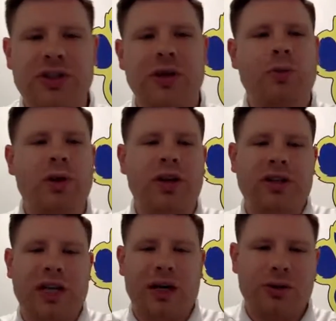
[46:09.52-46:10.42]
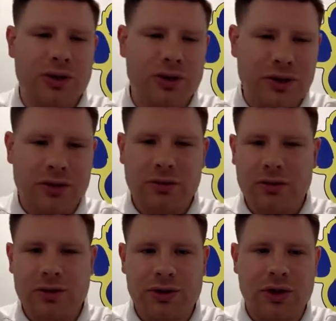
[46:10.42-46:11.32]
say when in doubt, just
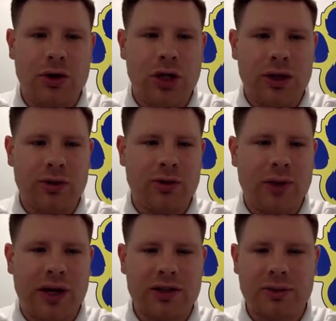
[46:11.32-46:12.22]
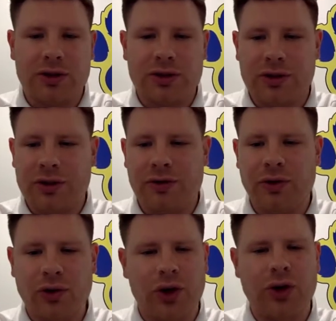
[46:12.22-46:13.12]
go along with the basketball. Just if
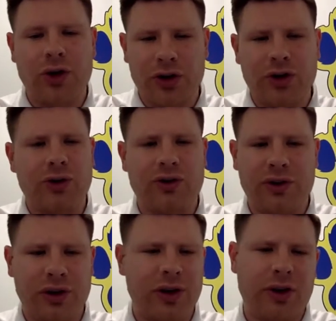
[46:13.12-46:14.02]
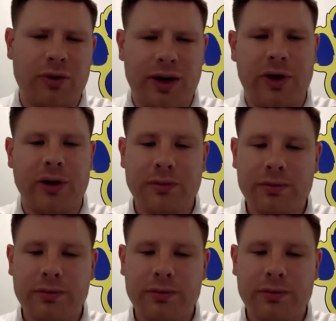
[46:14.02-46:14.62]
you know you're going to do it, turn it in right away.